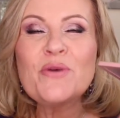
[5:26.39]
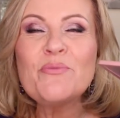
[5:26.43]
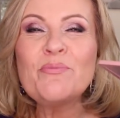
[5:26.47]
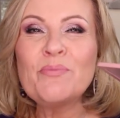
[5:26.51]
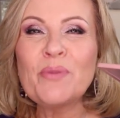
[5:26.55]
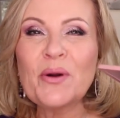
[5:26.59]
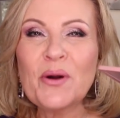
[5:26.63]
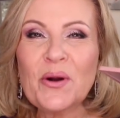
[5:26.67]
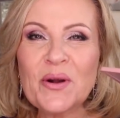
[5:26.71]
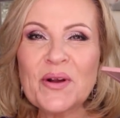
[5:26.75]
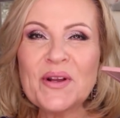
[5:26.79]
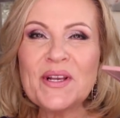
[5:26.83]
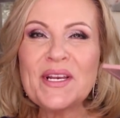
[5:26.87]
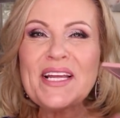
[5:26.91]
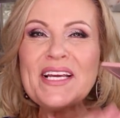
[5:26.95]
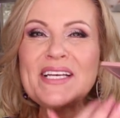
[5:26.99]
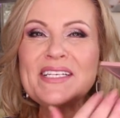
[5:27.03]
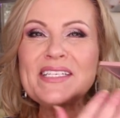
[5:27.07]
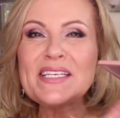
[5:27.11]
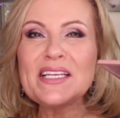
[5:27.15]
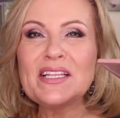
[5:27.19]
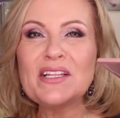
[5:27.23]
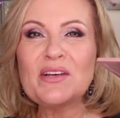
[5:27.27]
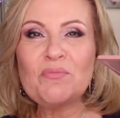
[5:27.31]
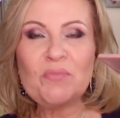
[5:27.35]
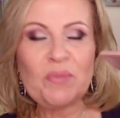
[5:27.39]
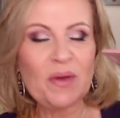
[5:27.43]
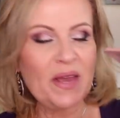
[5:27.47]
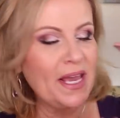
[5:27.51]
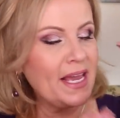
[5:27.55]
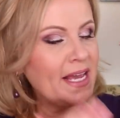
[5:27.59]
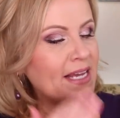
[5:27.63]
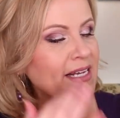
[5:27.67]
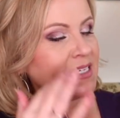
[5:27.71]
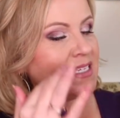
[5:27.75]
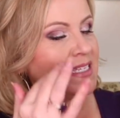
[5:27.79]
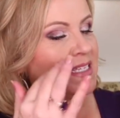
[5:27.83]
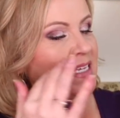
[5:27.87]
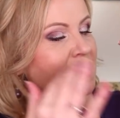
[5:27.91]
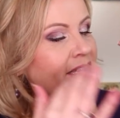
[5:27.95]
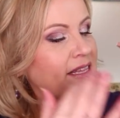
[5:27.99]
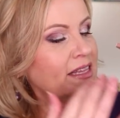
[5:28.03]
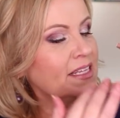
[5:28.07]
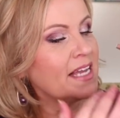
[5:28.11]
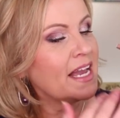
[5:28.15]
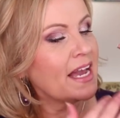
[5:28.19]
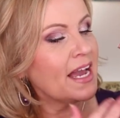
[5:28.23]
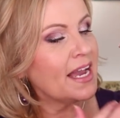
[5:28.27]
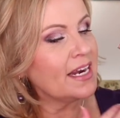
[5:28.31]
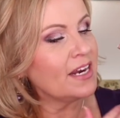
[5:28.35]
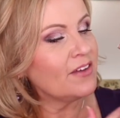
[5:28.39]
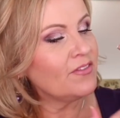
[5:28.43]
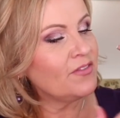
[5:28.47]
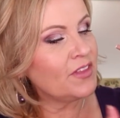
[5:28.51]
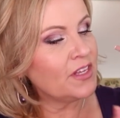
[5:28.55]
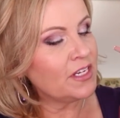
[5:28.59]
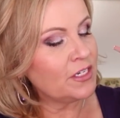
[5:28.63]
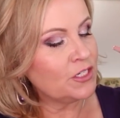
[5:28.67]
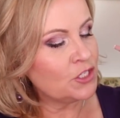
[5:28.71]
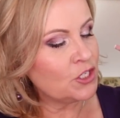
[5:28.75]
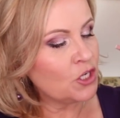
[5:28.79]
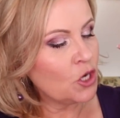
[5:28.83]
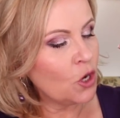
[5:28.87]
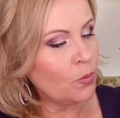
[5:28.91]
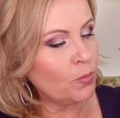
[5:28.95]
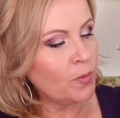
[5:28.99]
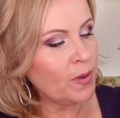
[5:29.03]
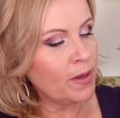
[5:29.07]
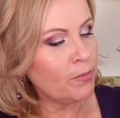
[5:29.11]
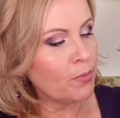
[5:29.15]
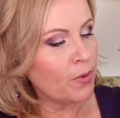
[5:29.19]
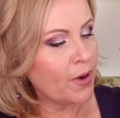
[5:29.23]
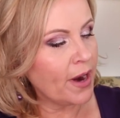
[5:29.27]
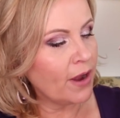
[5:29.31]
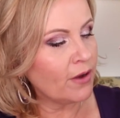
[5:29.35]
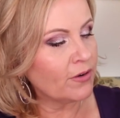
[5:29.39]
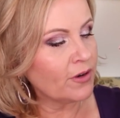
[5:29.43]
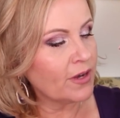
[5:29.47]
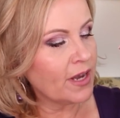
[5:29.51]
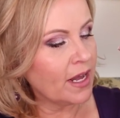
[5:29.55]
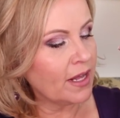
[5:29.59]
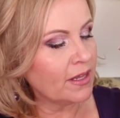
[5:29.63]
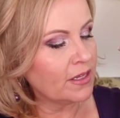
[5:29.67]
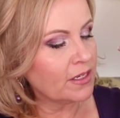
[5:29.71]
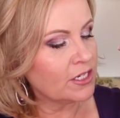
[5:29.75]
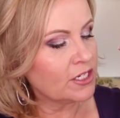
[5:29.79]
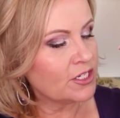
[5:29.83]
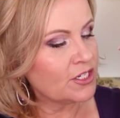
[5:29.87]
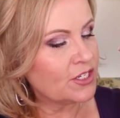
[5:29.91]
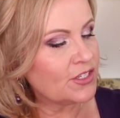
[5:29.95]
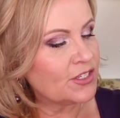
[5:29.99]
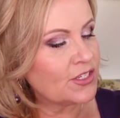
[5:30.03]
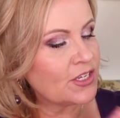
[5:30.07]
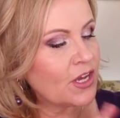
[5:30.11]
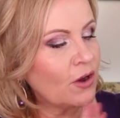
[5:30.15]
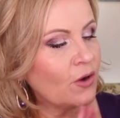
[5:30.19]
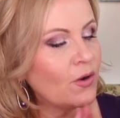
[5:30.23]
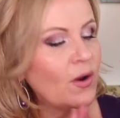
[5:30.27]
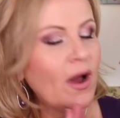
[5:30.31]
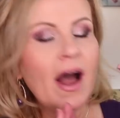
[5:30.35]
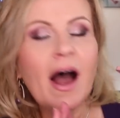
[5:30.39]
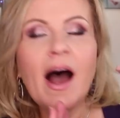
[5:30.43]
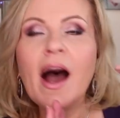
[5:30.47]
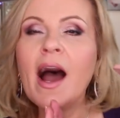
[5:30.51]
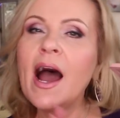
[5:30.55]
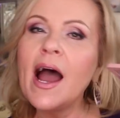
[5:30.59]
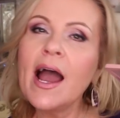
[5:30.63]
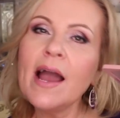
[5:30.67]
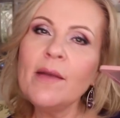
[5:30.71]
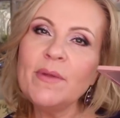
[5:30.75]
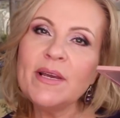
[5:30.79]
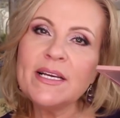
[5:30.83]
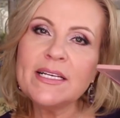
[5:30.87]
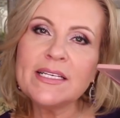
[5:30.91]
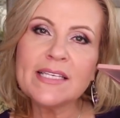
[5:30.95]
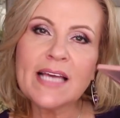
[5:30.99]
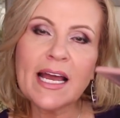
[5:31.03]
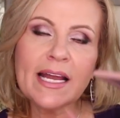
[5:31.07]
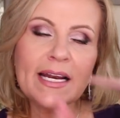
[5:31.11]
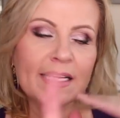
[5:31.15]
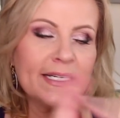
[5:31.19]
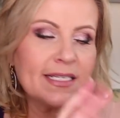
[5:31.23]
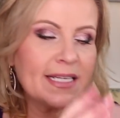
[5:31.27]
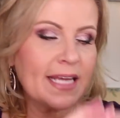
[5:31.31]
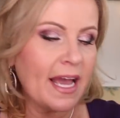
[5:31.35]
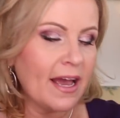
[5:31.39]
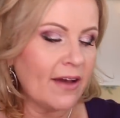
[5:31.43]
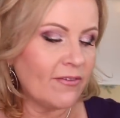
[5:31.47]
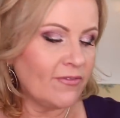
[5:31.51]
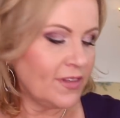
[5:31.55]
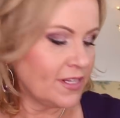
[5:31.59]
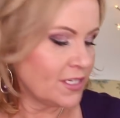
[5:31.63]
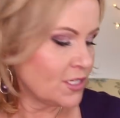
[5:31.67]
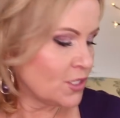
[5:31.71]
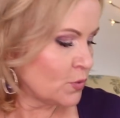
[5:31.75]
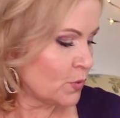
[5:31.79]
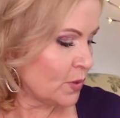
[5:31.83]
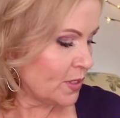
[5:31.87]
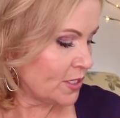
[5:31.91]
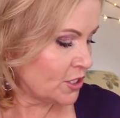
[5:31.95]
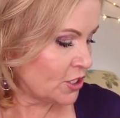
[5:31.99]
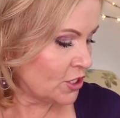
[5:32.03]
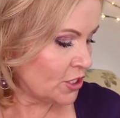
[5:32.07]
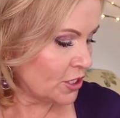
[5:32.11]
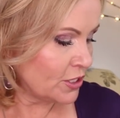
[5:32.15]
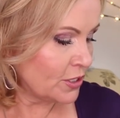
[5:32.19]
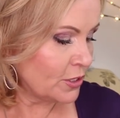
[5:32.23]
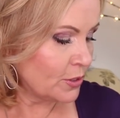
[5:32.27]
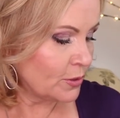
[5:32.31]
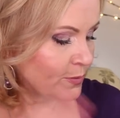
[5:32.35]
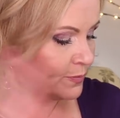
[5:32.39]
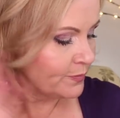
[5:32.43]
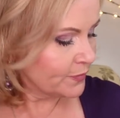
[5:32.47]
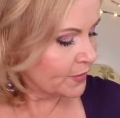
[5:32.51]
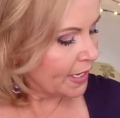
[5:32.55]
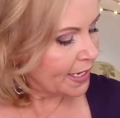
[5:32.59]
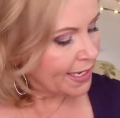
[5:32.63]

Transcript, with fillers: burgundies and the pinks and kind of the taupey brown colors. So I'm excited to have this one too.